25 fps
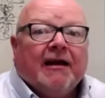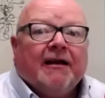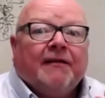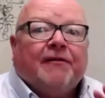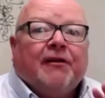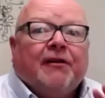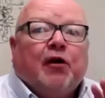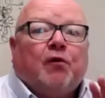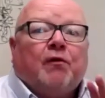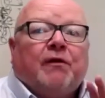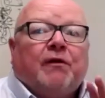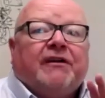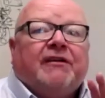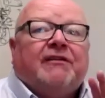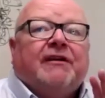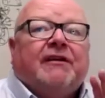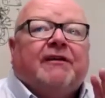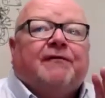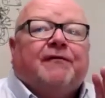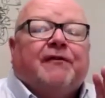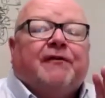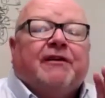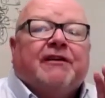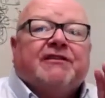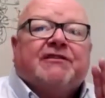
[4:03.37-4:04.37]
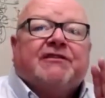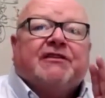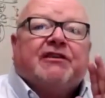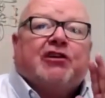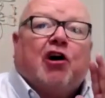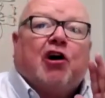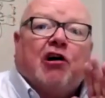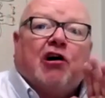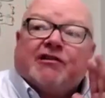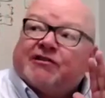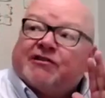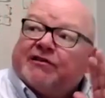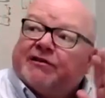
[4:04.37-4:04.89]
The only difference is the
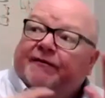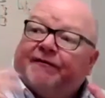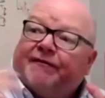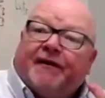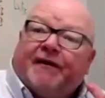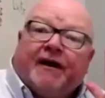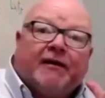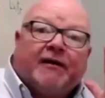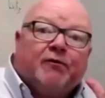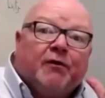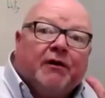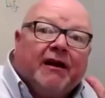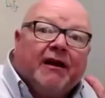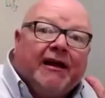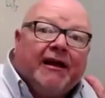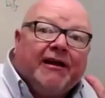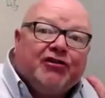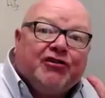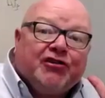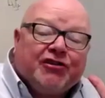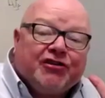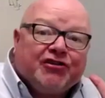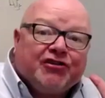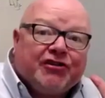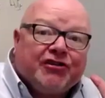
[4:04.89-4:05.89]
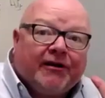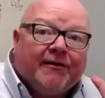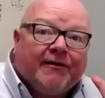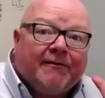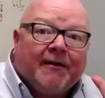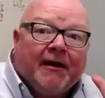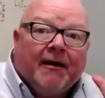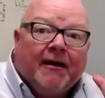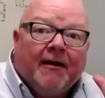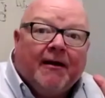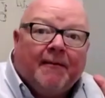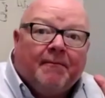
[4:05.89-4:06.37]
cause and effect relationship,